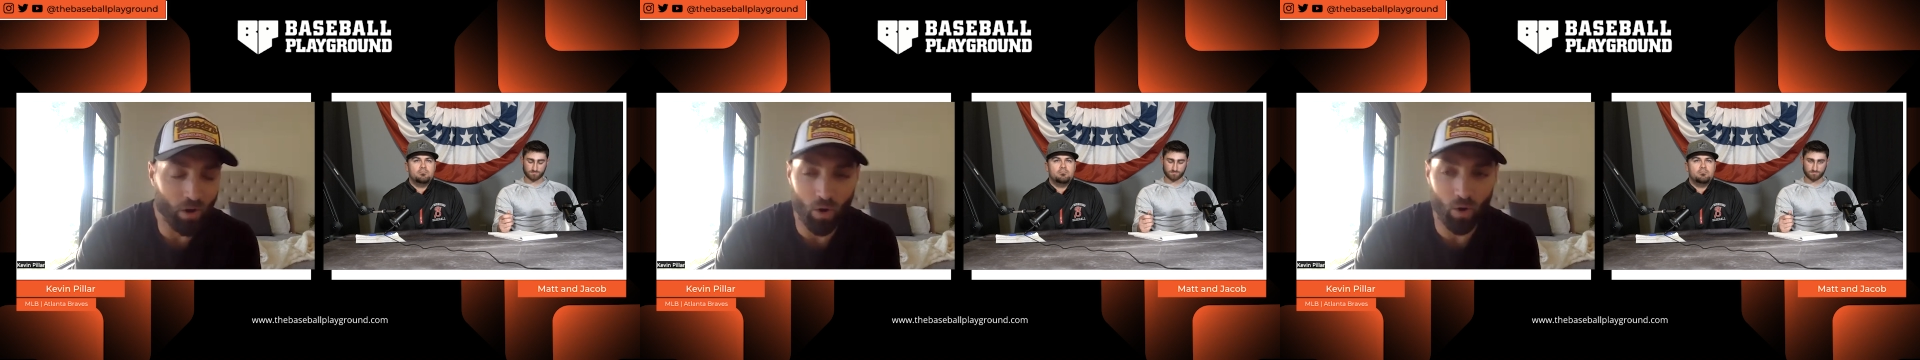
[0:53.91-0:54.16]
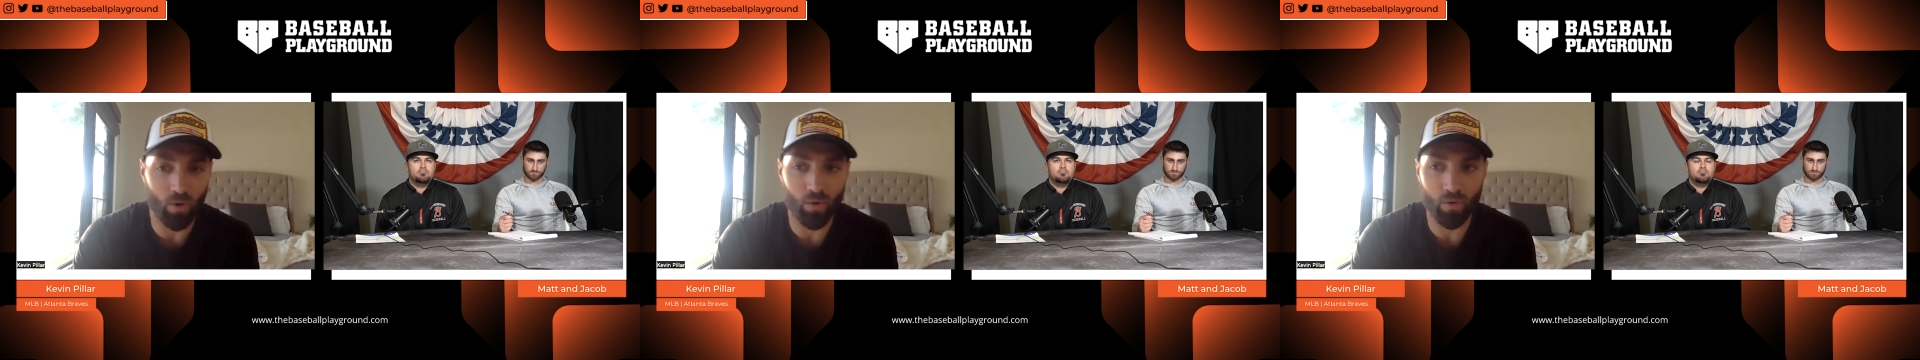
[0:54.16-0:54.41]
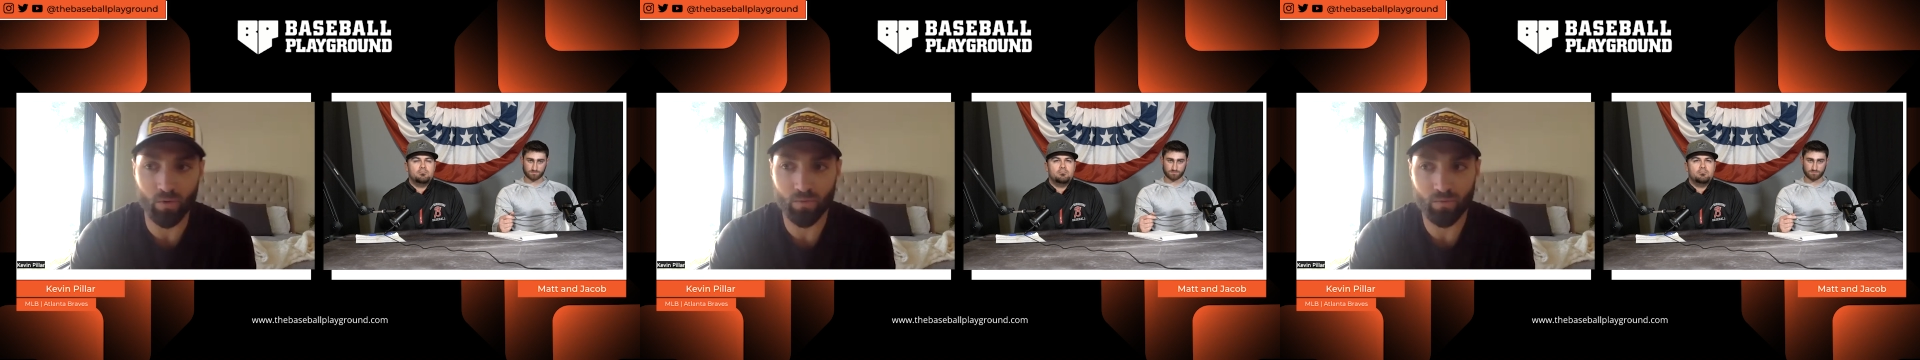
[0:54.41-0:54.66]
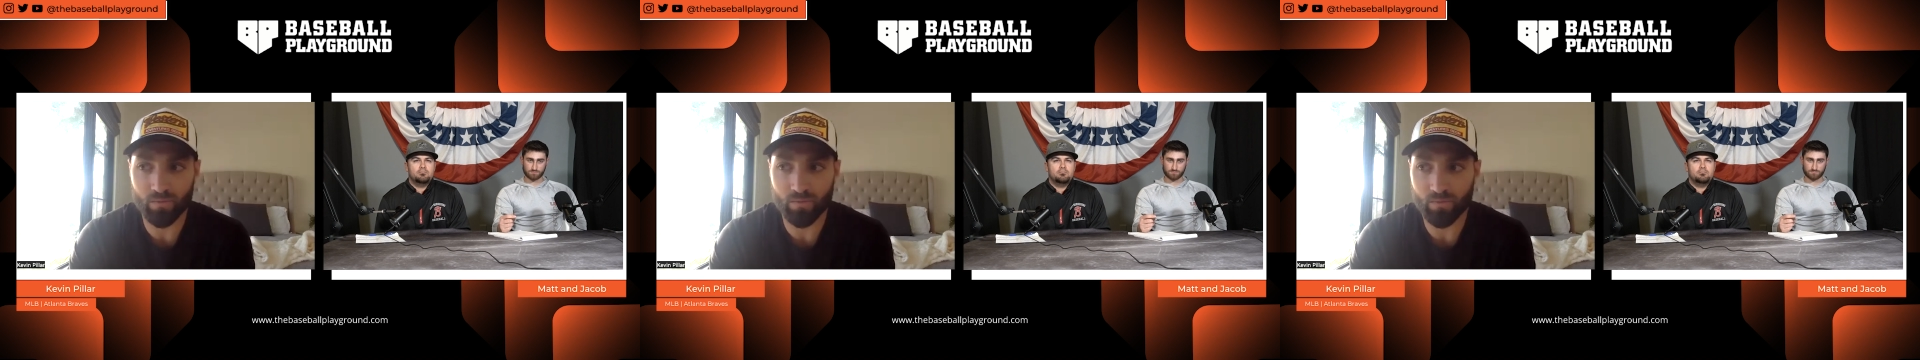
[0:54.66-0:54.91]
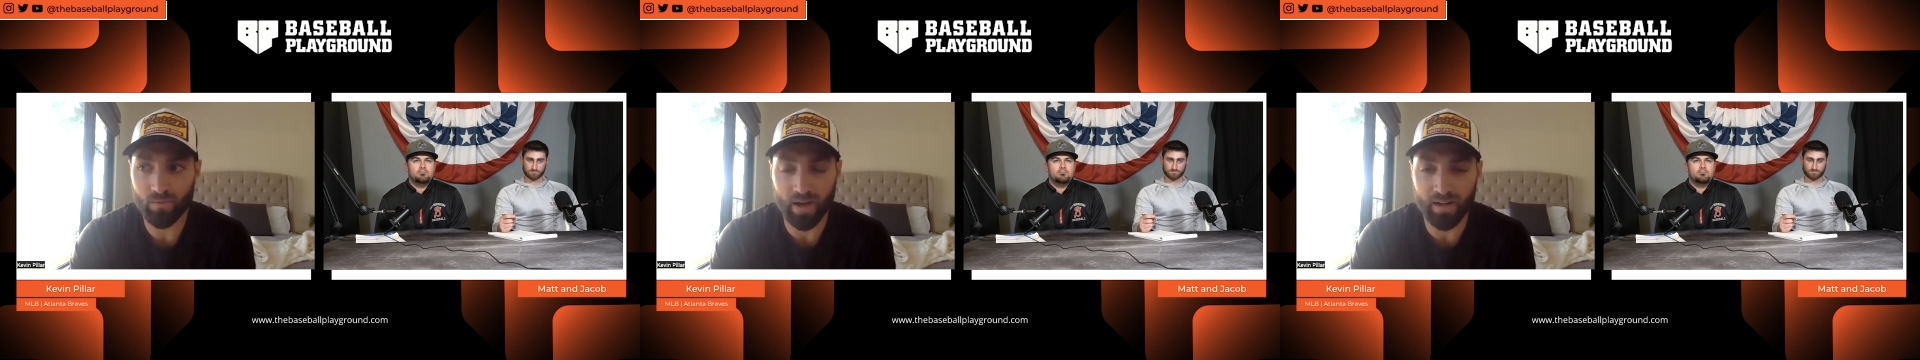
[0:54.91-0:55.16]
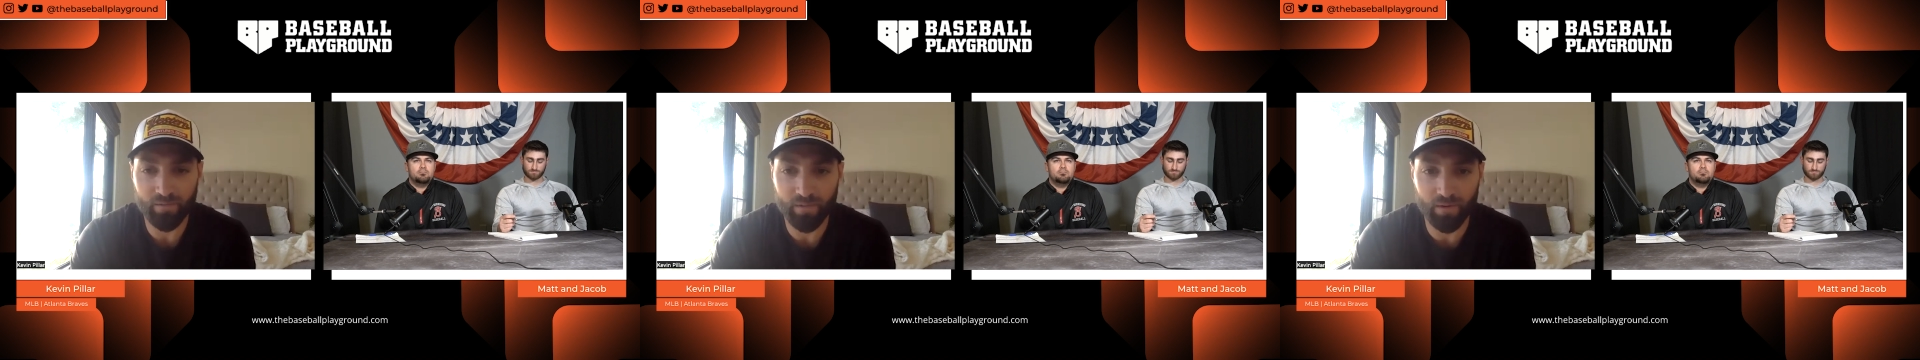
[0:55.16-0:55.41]

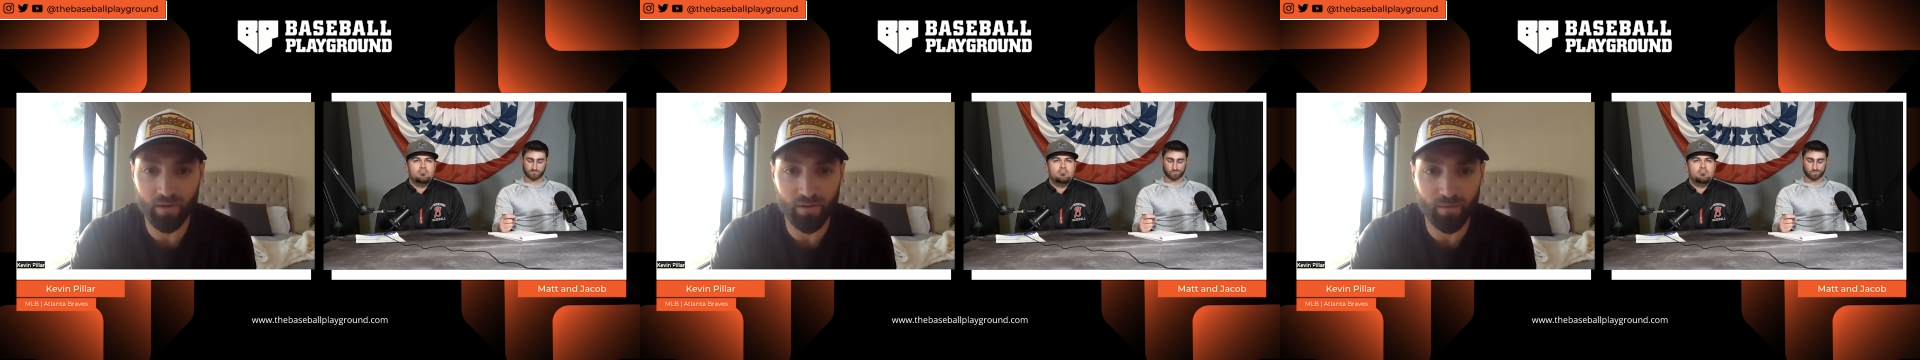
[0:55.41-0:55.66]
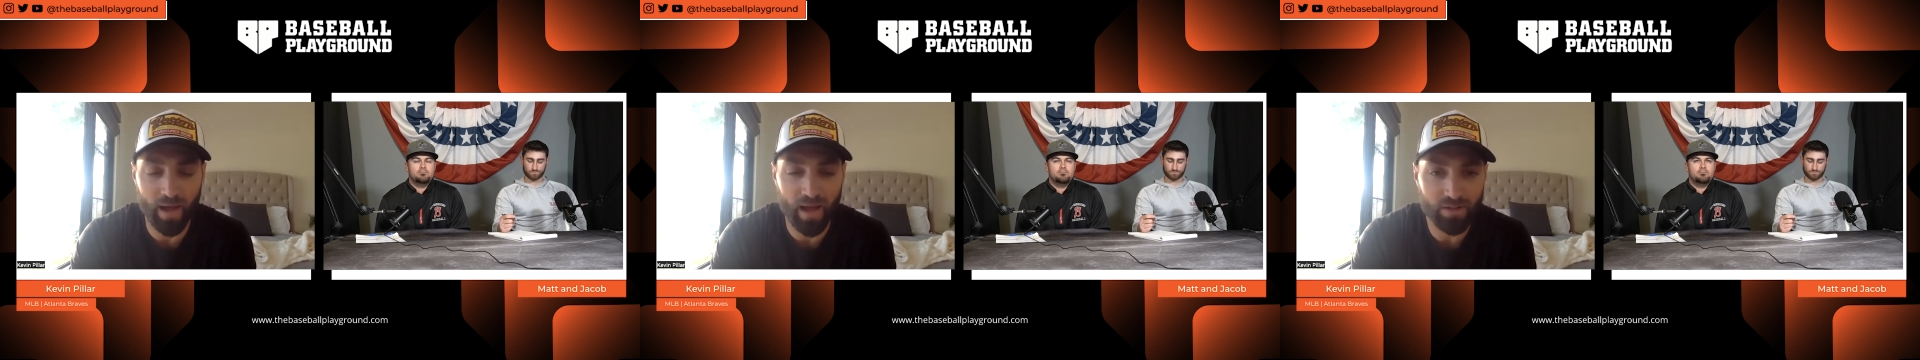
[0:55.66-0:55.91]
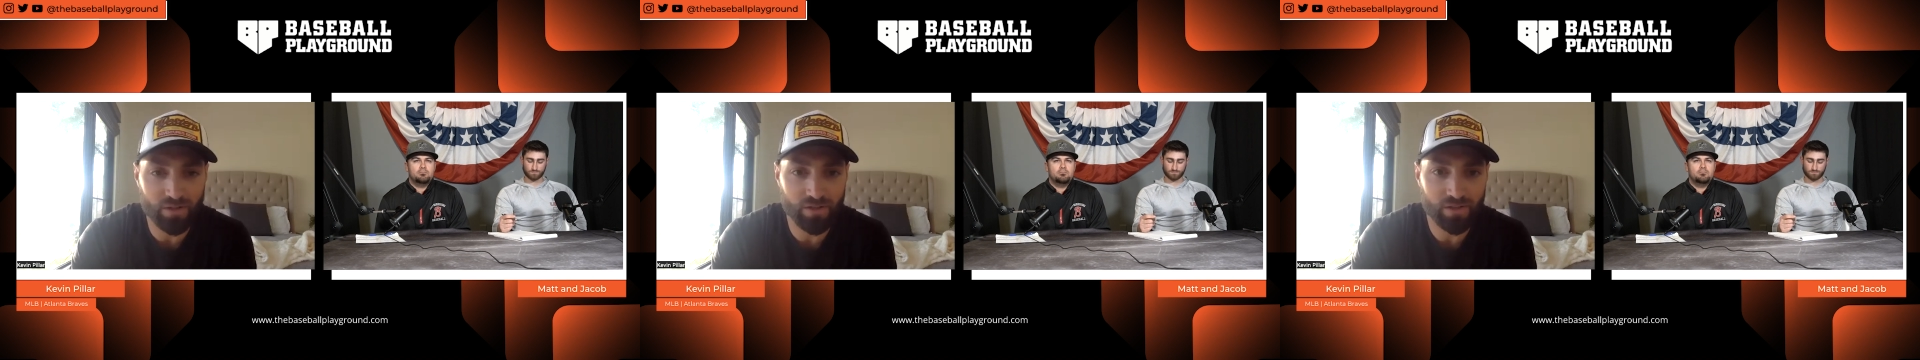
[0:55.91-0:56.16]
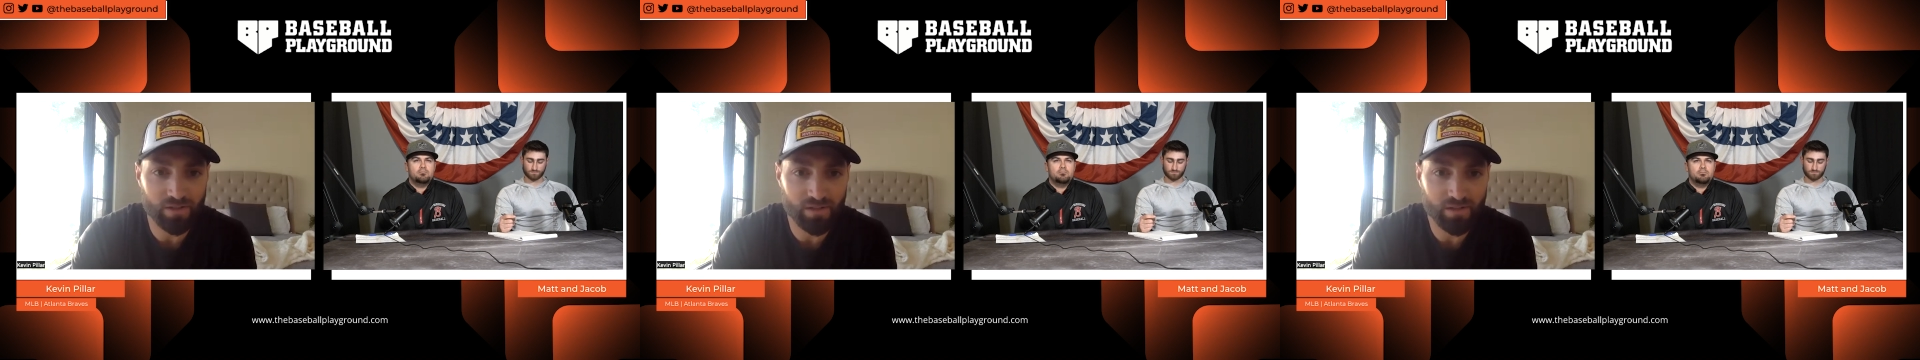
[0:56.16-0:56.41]
undermatched